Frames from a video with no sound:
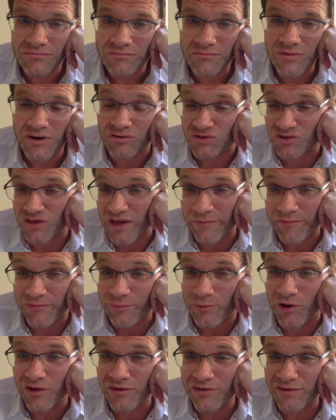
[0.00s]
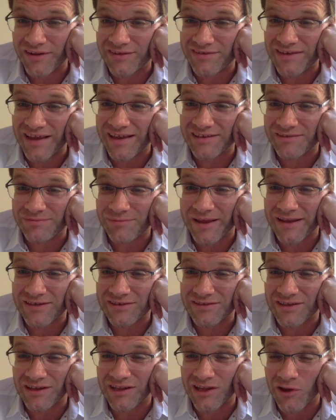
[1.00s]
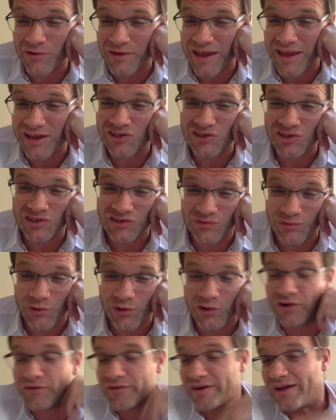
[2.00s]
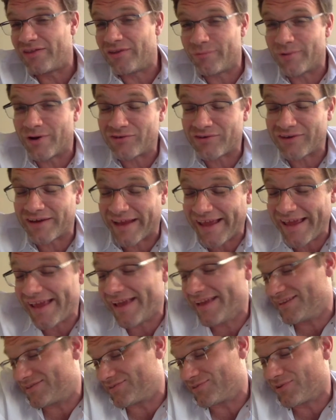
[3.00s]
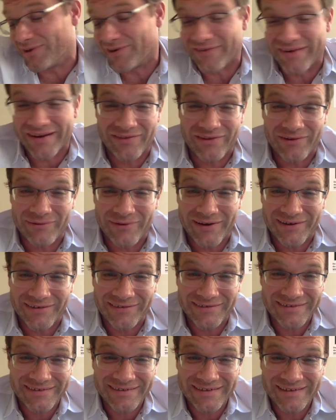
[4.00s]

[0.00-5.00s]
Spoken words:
Well, James Bond, it takes place, the locations are all around the world, and he is all around the world.